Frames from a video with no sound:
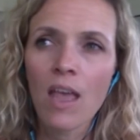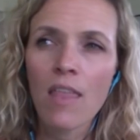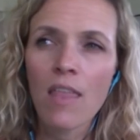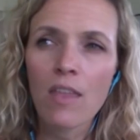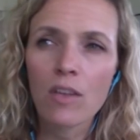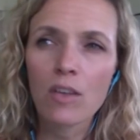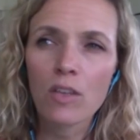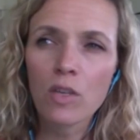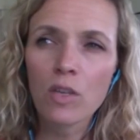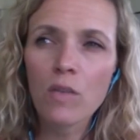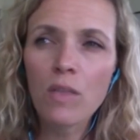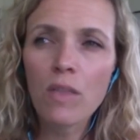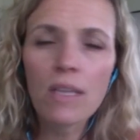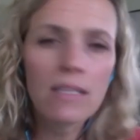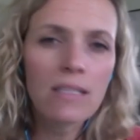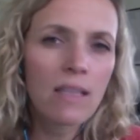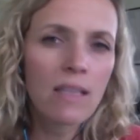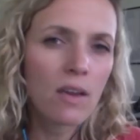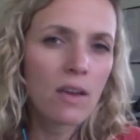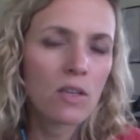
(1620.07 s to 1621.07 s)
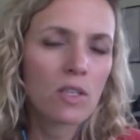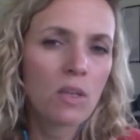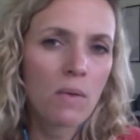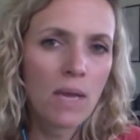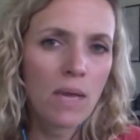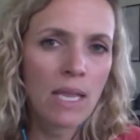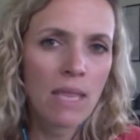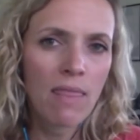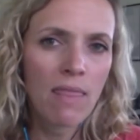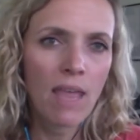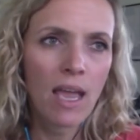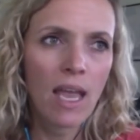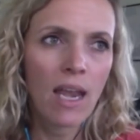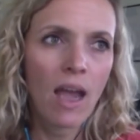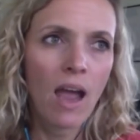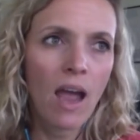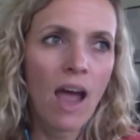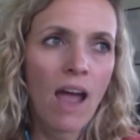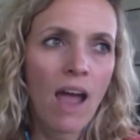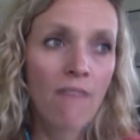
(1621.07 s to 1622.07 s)
There's 2 things that they're doing that
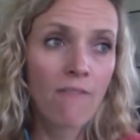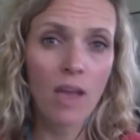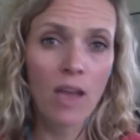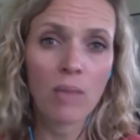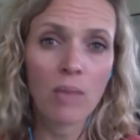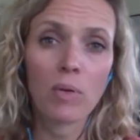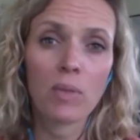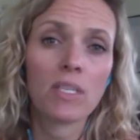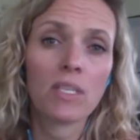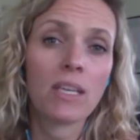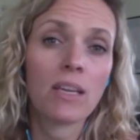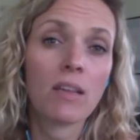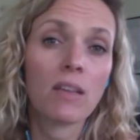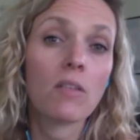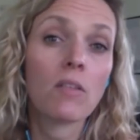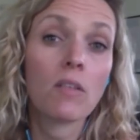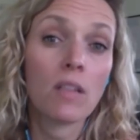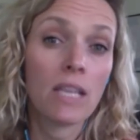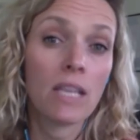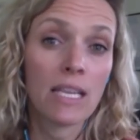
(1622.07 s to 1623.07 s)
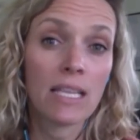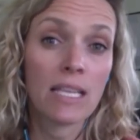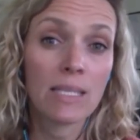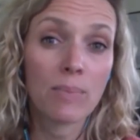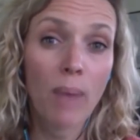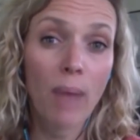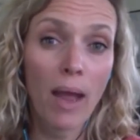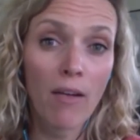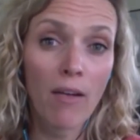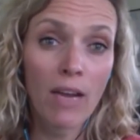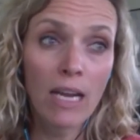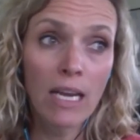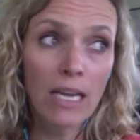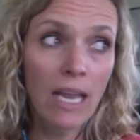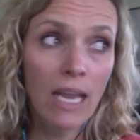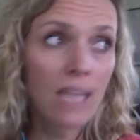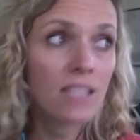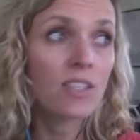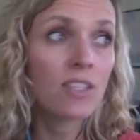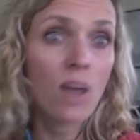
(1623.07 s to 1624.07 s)
I find particularly inspiring,
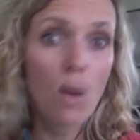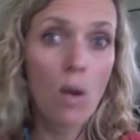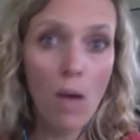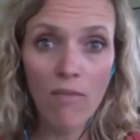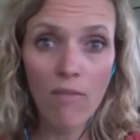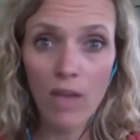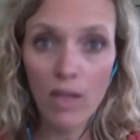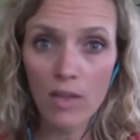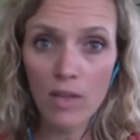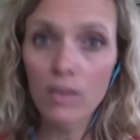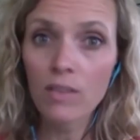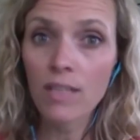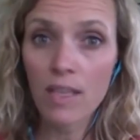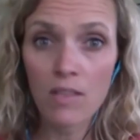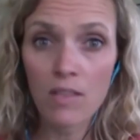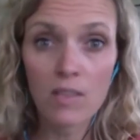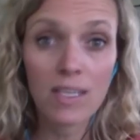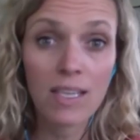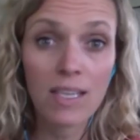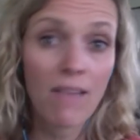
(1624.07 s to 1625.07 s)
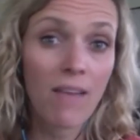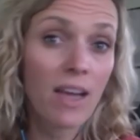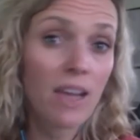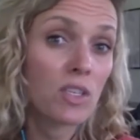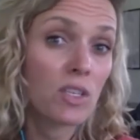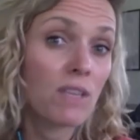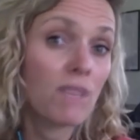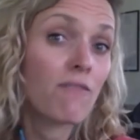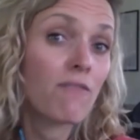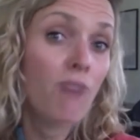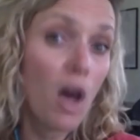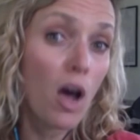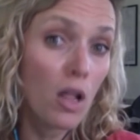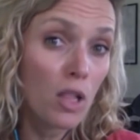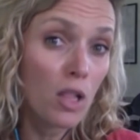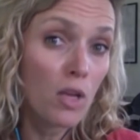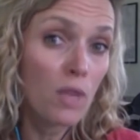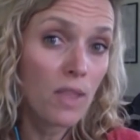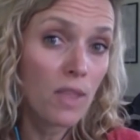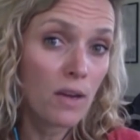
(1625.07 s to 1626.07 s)
and so have others. Others have actually
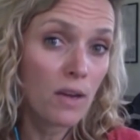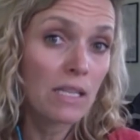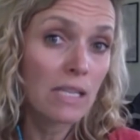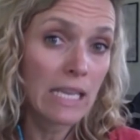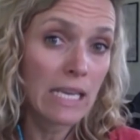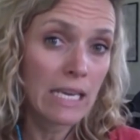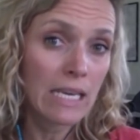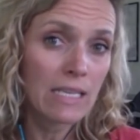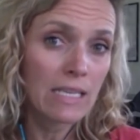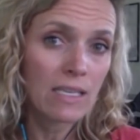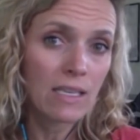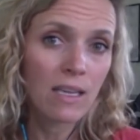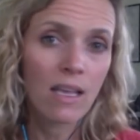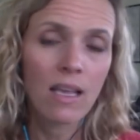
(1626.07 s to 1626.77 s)
followed their lead.